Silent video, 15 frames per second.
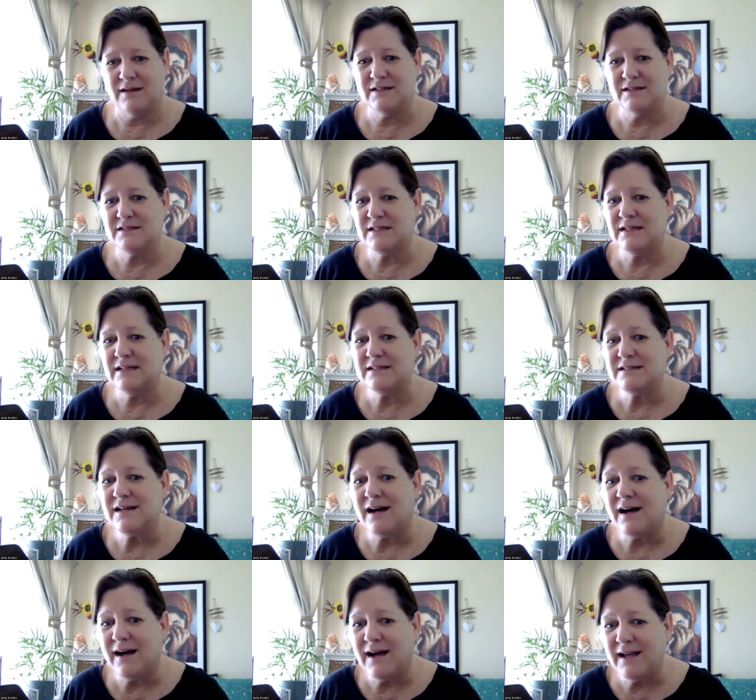is
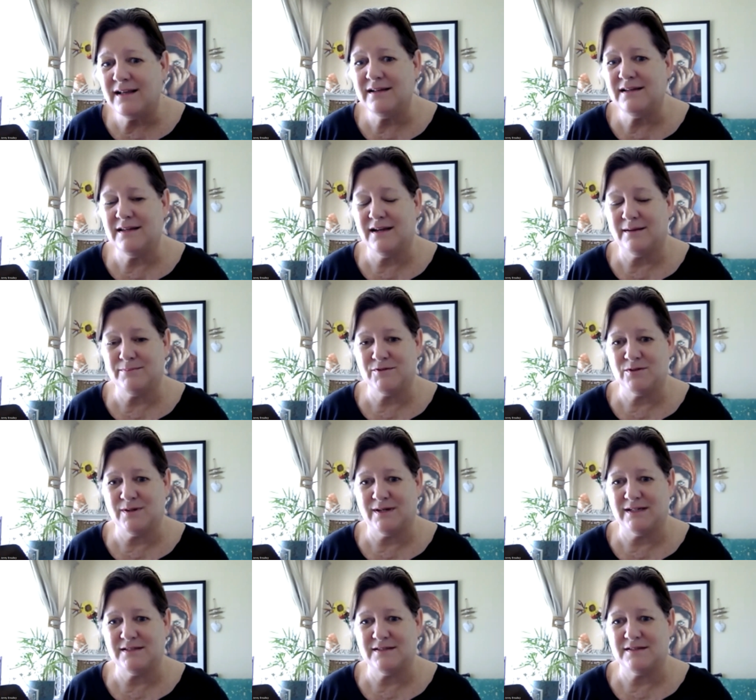entirely up to
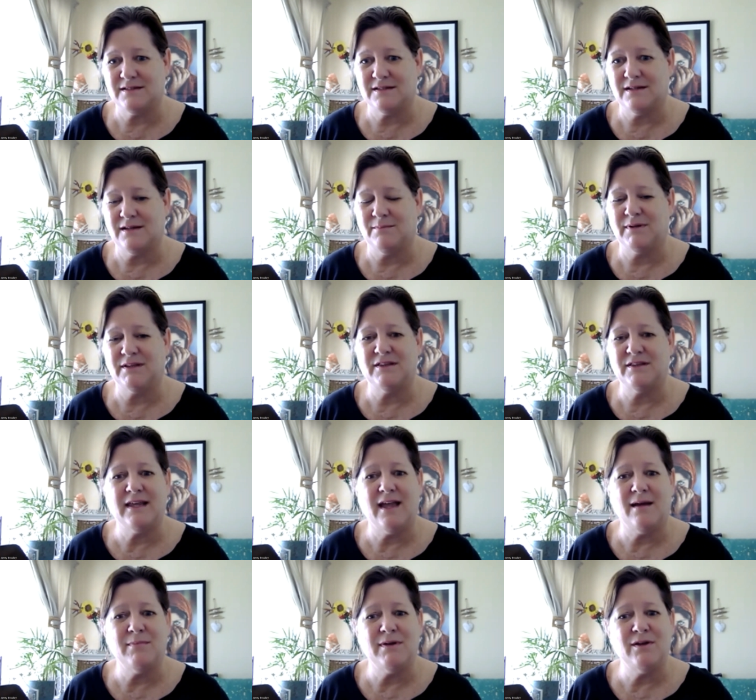us. But there
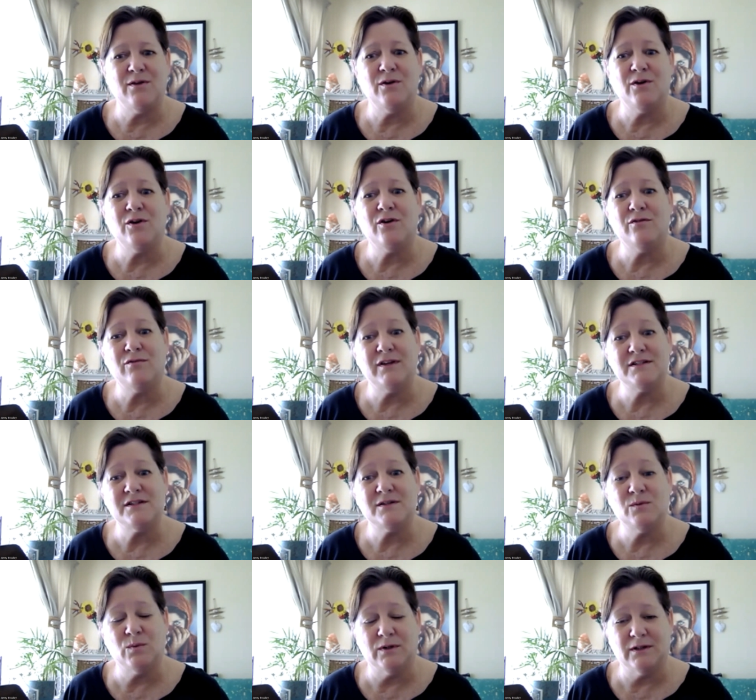can be no
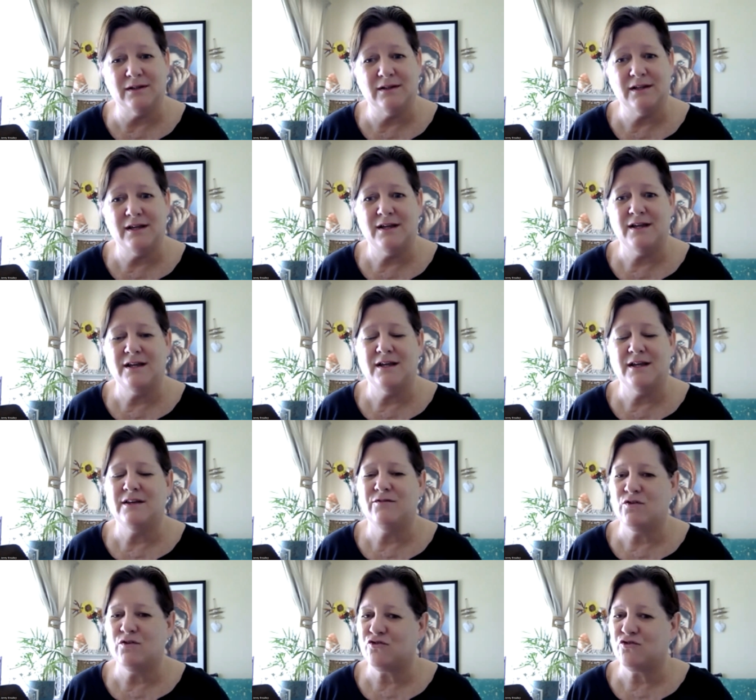conflicting will
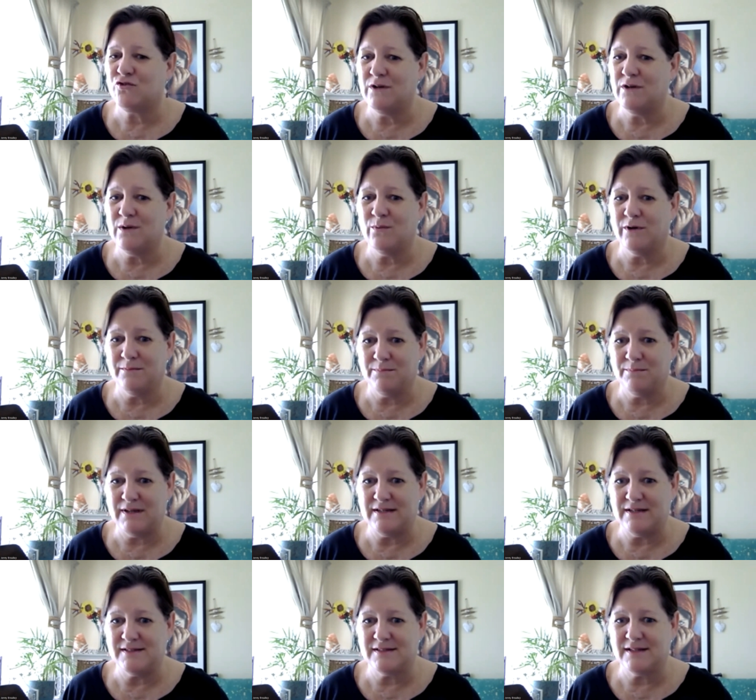if you truly want
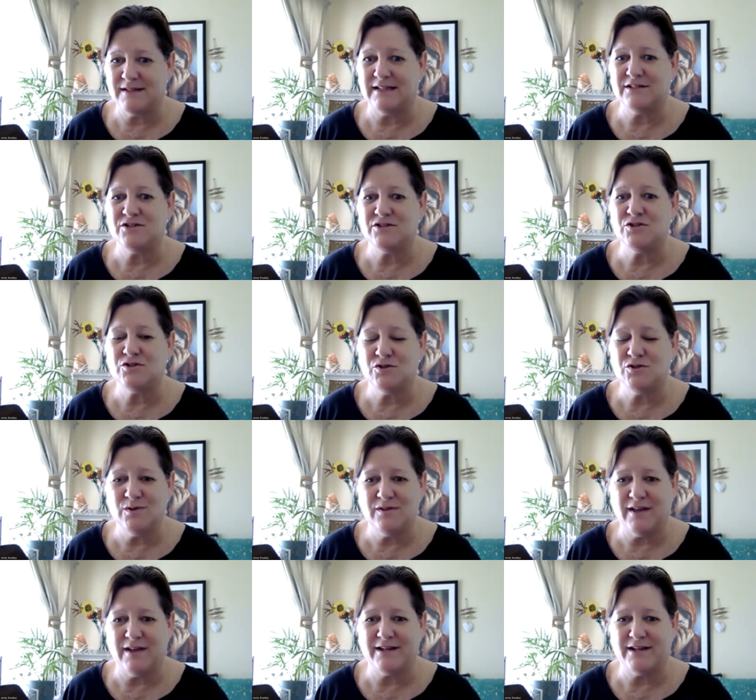peace and to
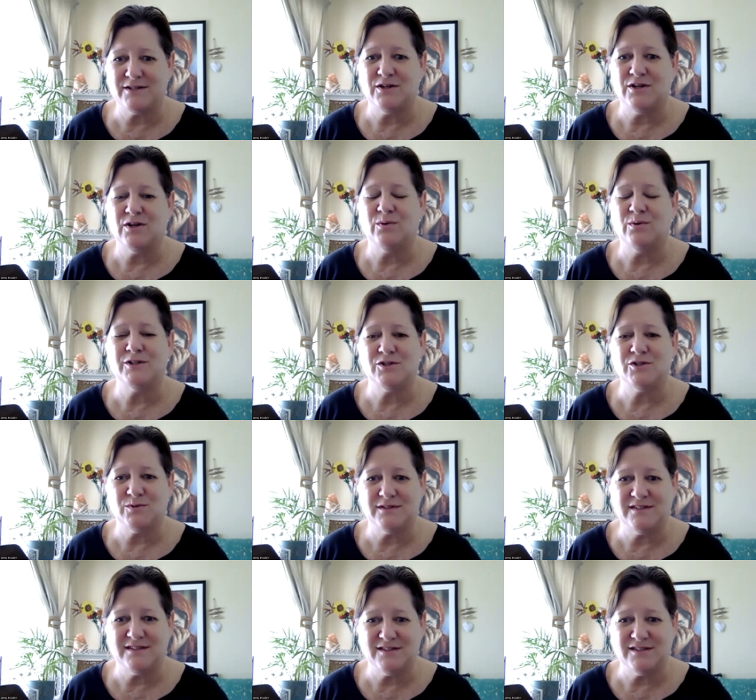do that which
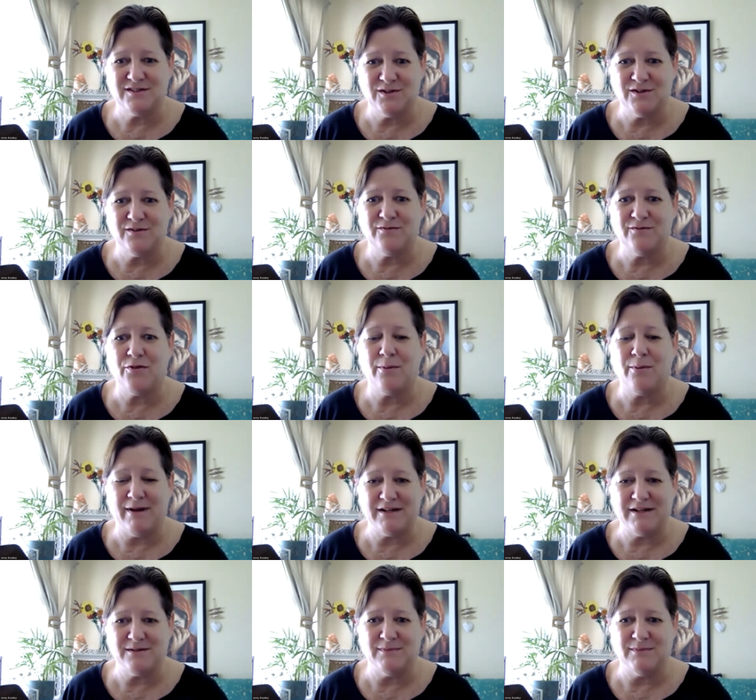will serve the
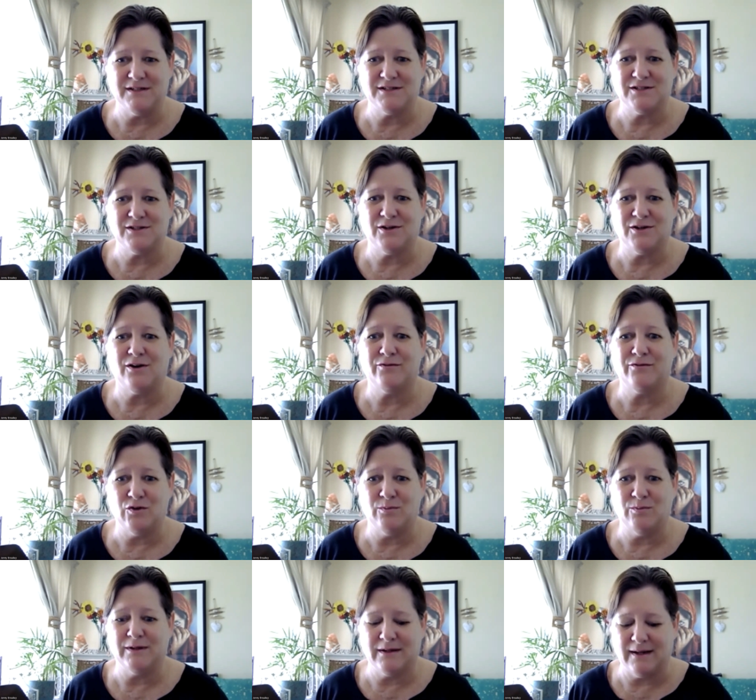betterment of
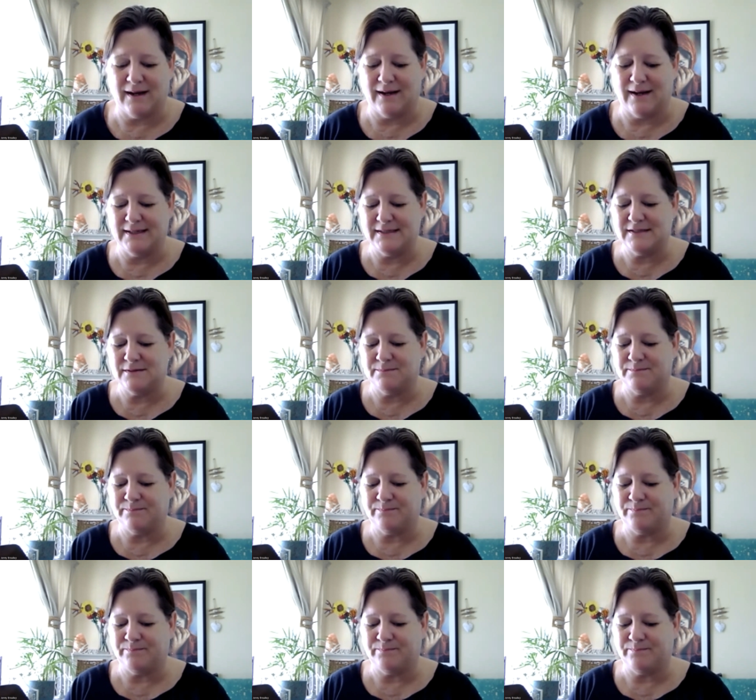humankind.